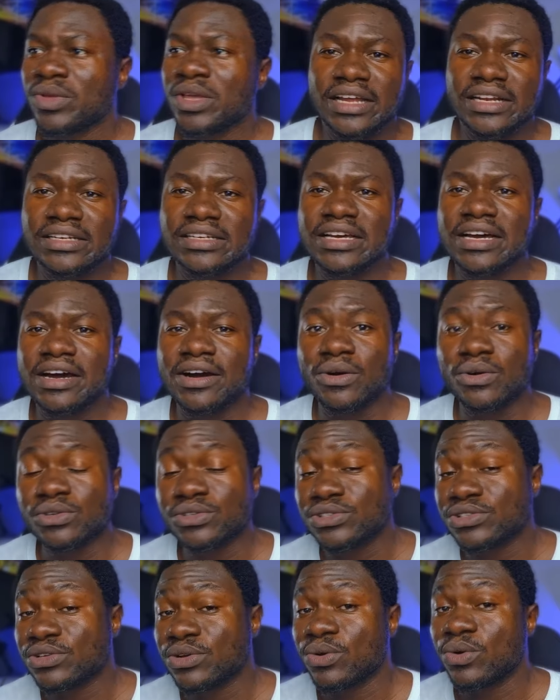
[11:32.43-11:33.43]
And
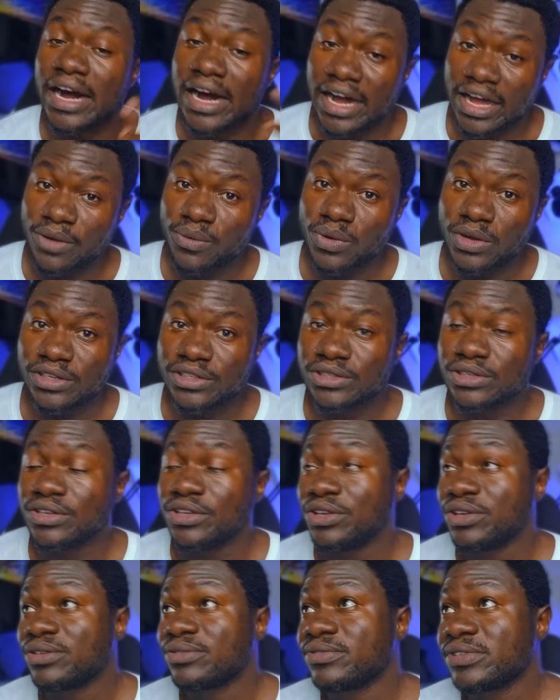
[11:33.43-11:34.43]
also, I went to the
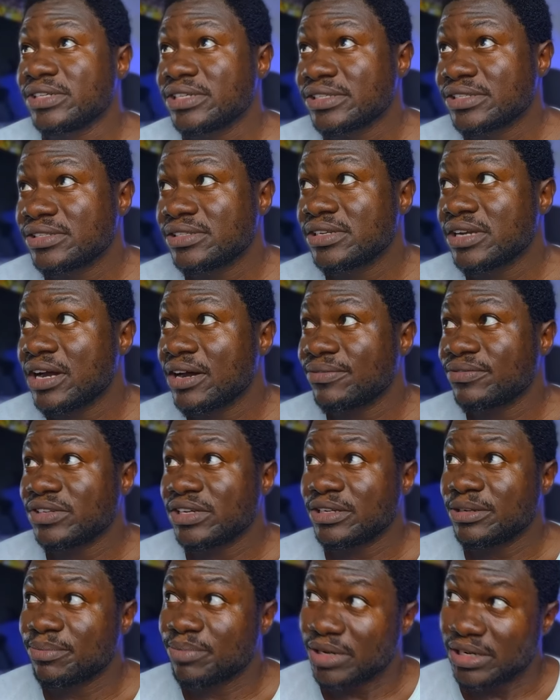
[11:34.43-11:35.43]
university after
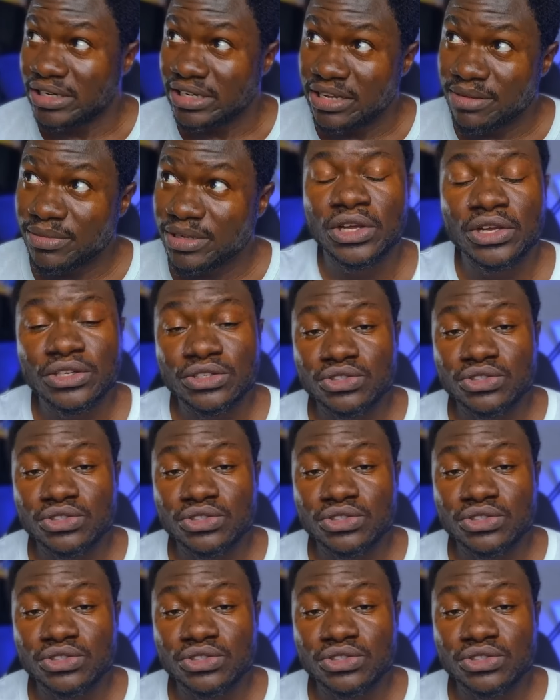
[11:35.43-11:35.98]
the pandemic.